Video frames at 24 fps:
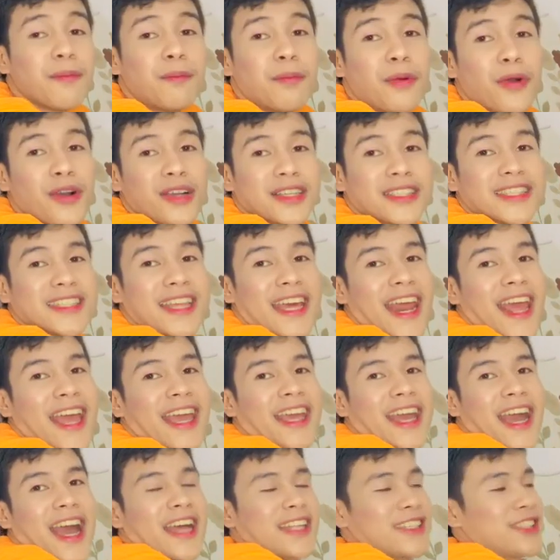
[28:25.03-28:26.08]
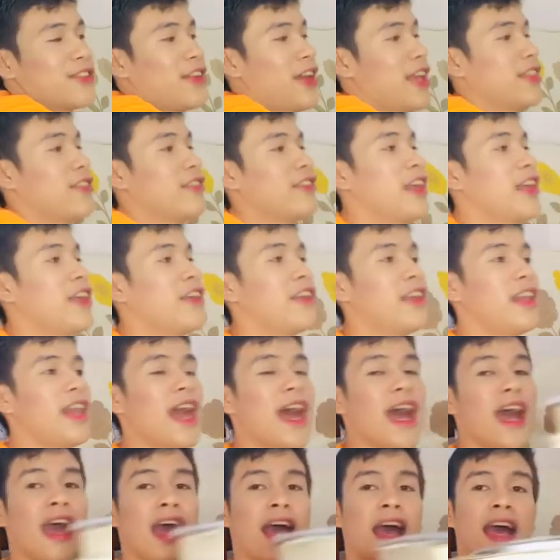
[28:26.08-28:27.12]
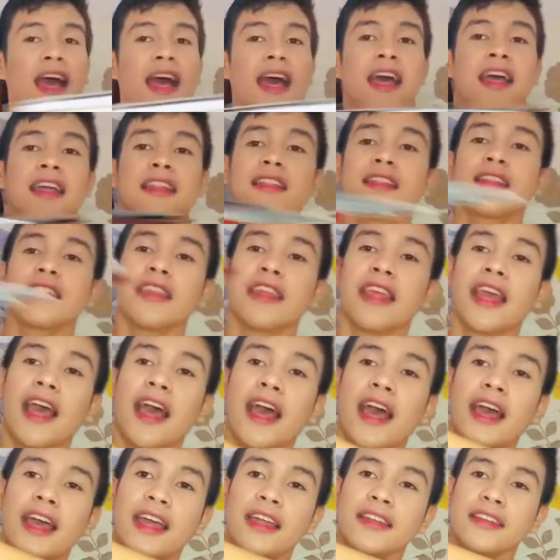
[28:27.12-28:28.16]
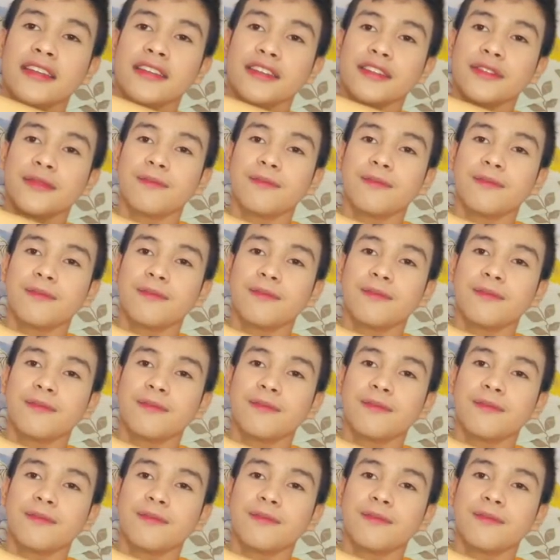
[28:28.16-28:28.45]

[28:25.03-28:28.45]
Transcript: books that I got. So, ito na yun lahat. Yan.